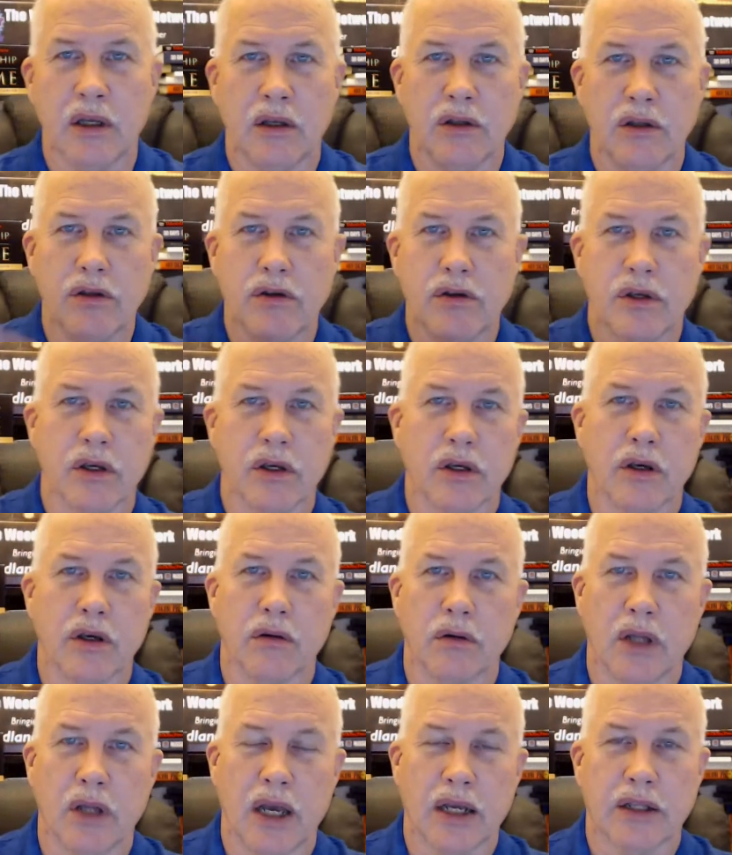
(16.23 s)
you can go
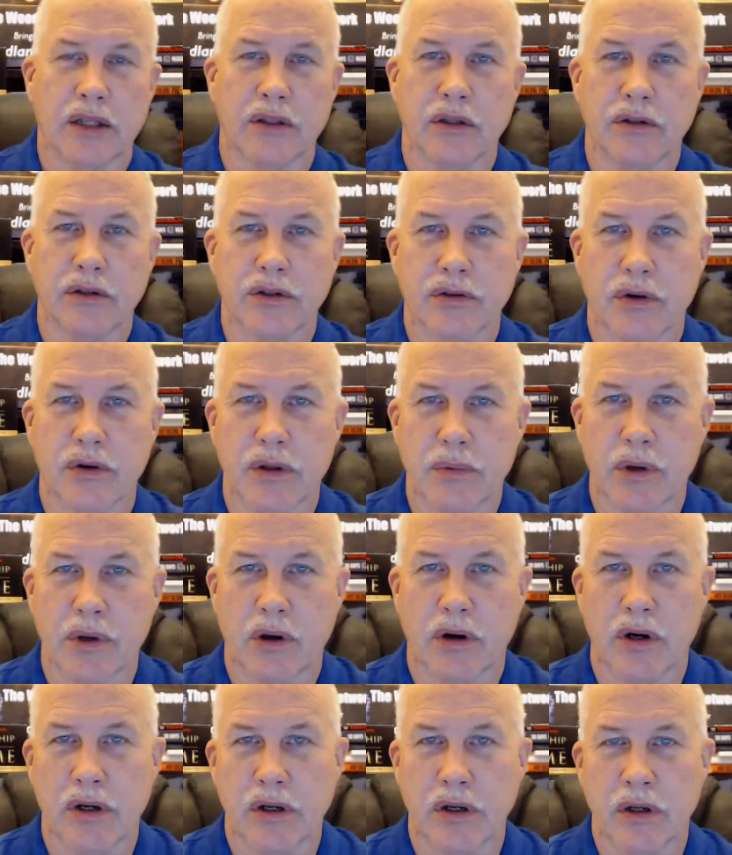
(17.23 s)
like the
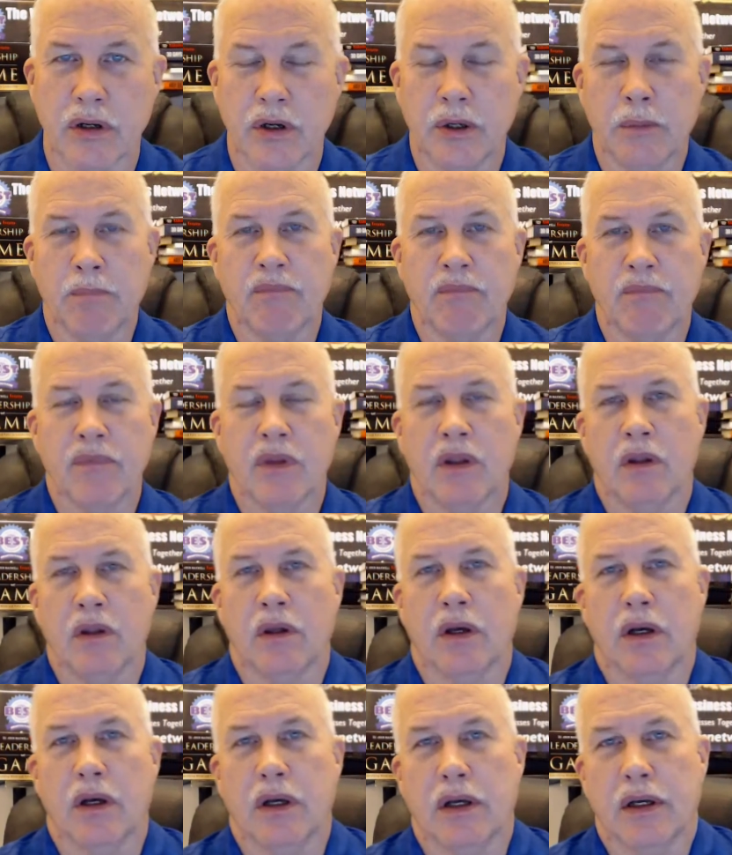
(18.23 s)
StreamYard
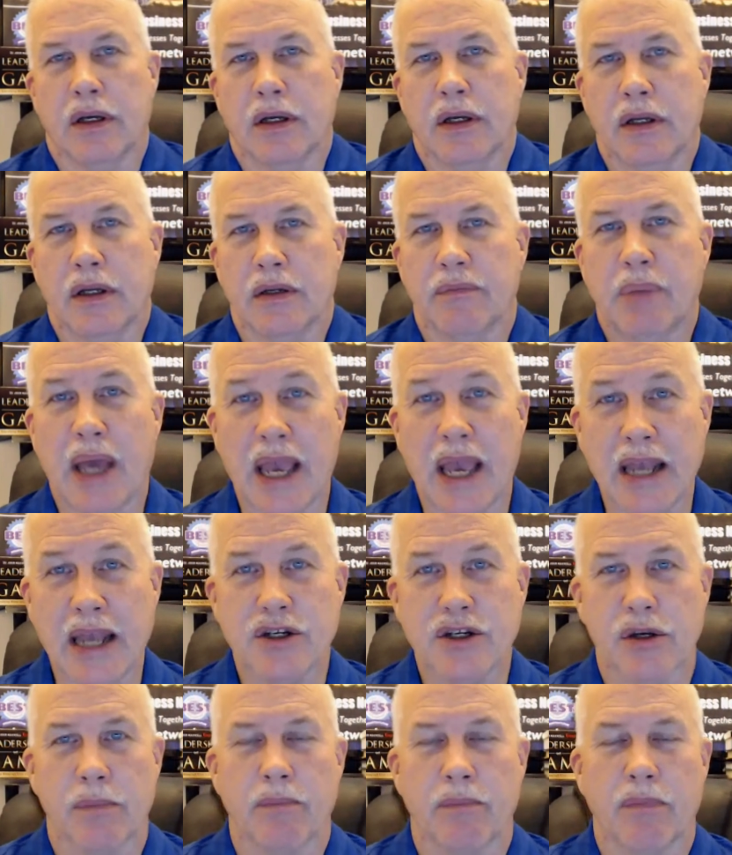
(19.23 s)

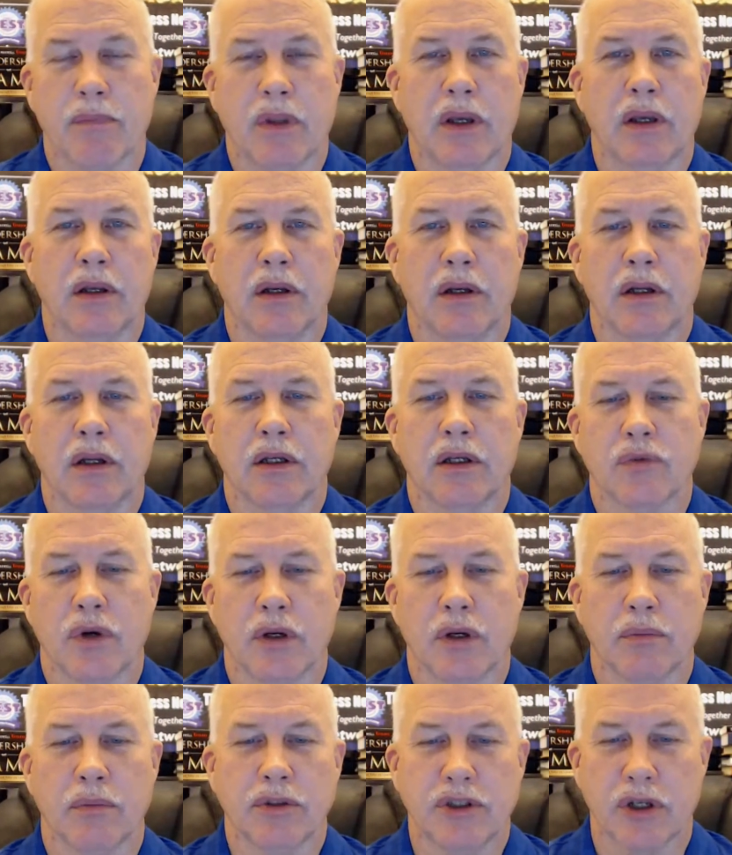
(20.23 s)
page and as
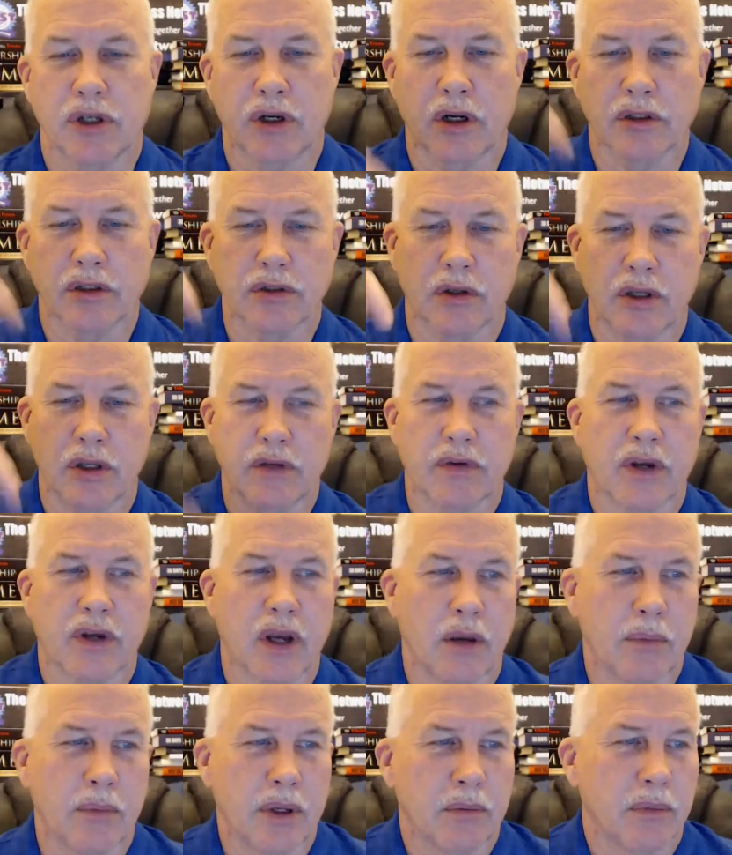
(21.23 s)
well, but you can also leave a
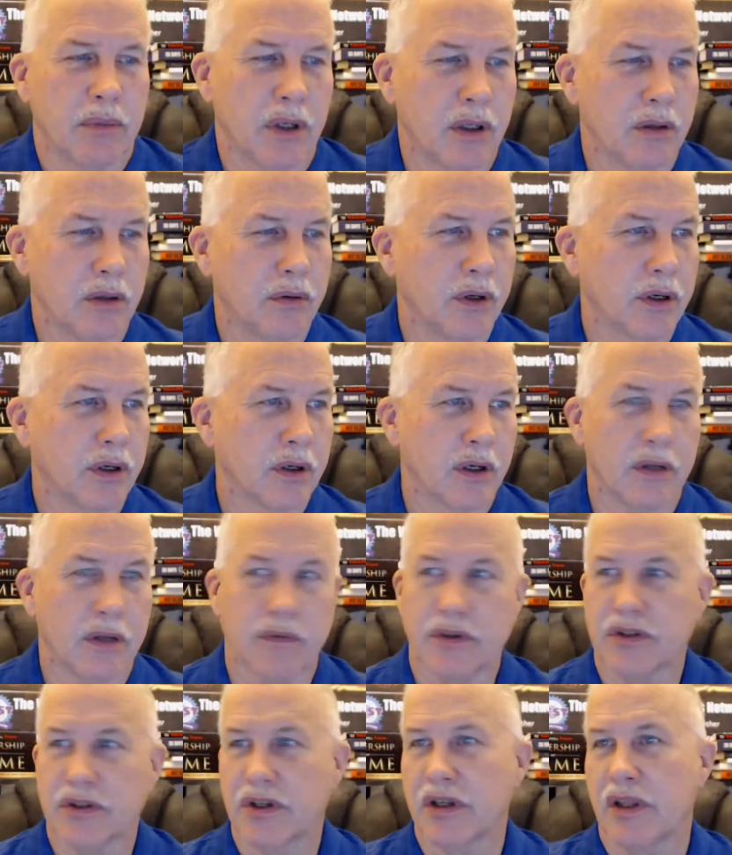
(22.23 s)
comment below here. I'd love to
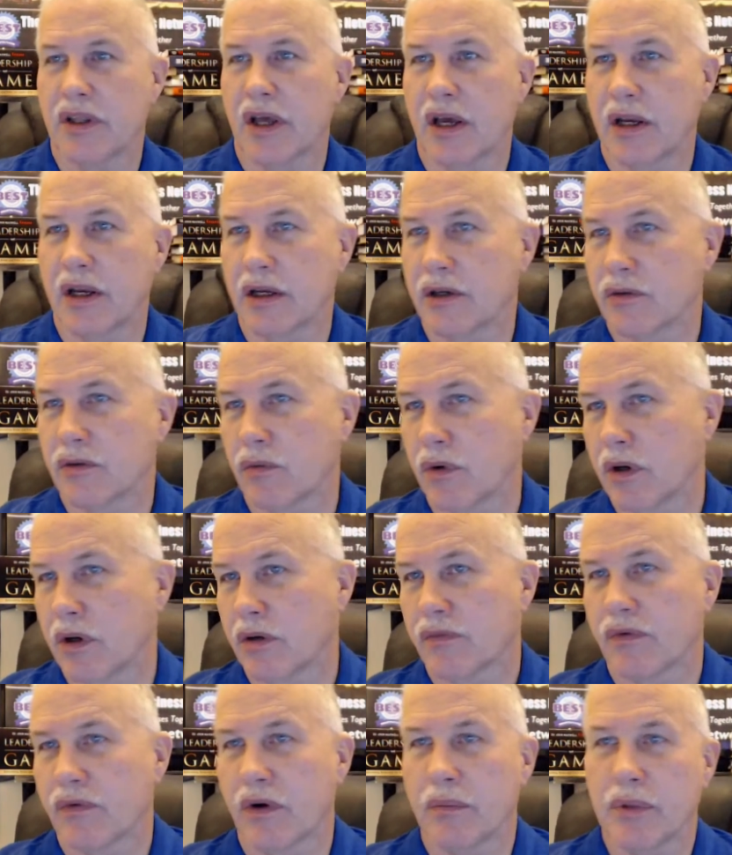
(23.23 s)
see that as well
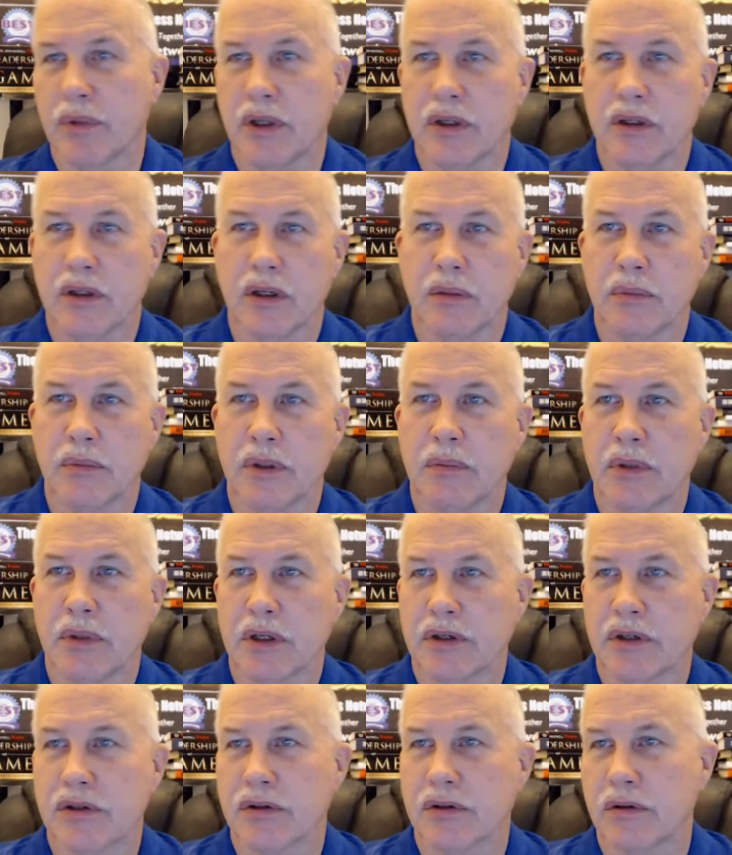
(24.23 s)
from you. Let me make
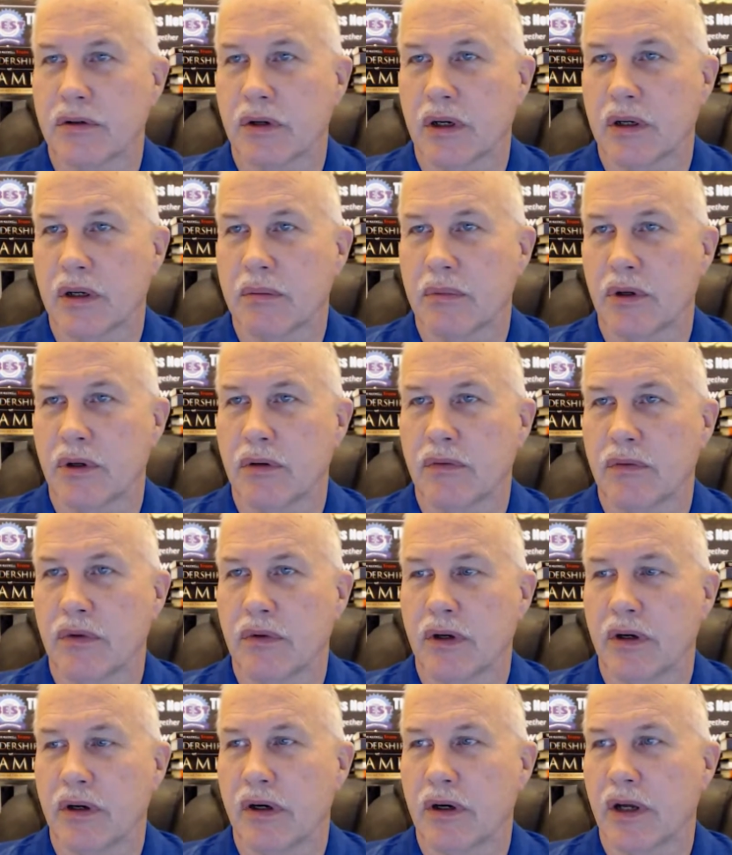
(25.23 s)
sure I'm over
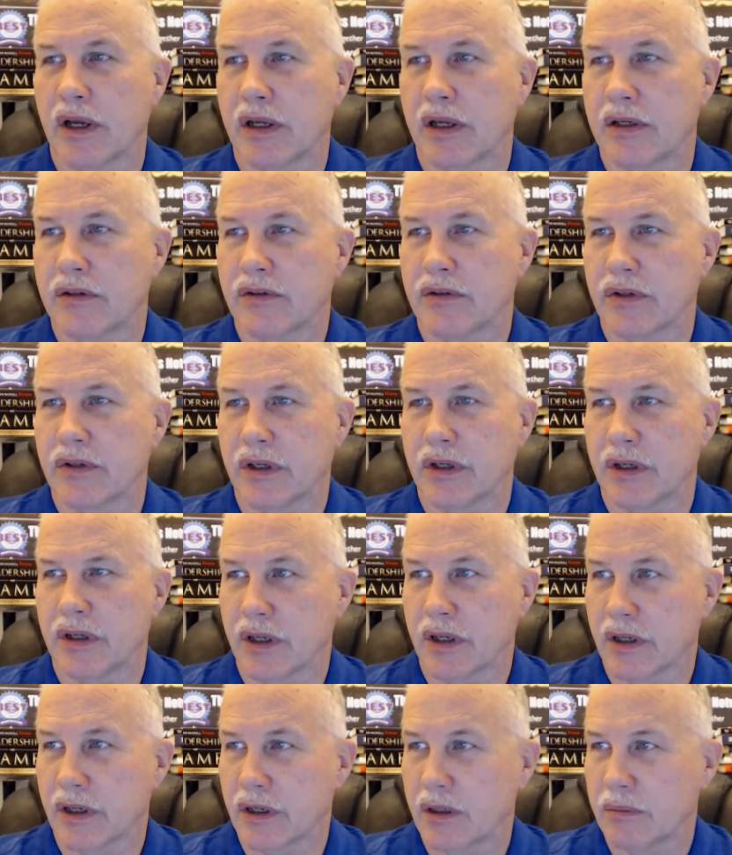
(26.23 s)
there and see any
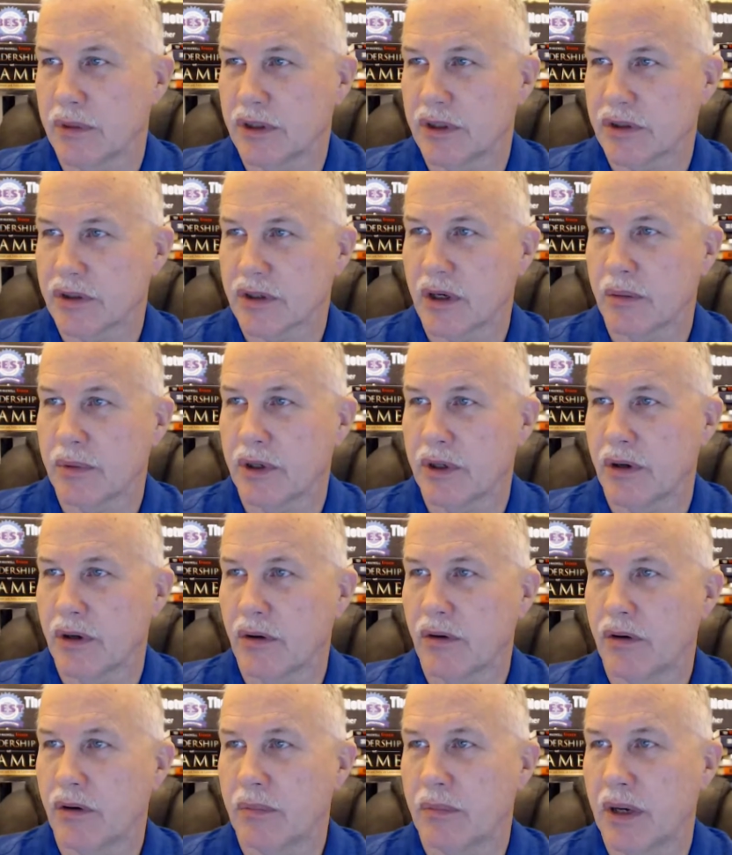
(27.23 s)
comments coming
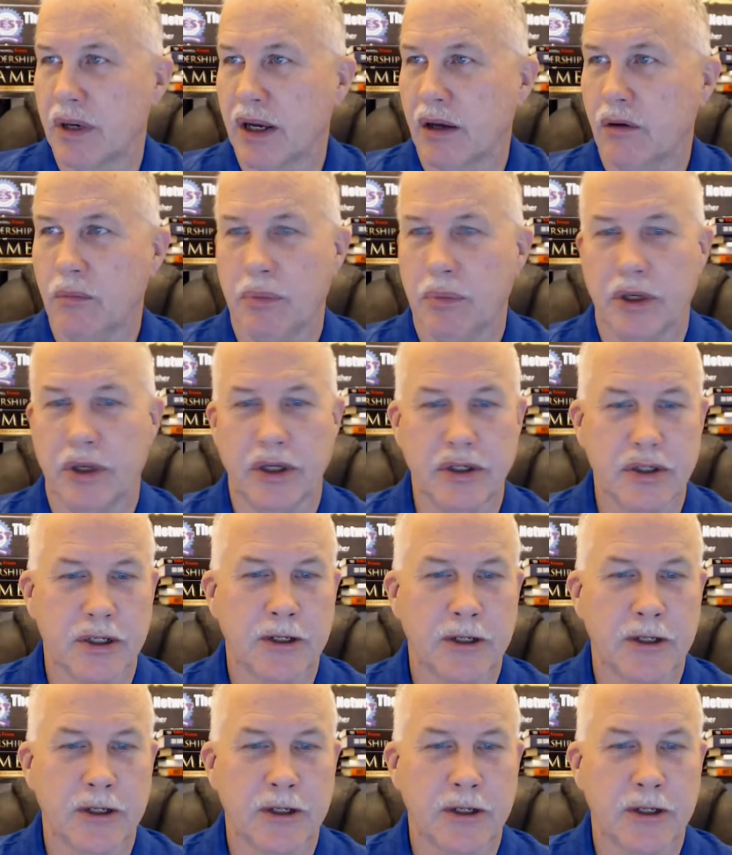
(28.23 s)
on my homepage.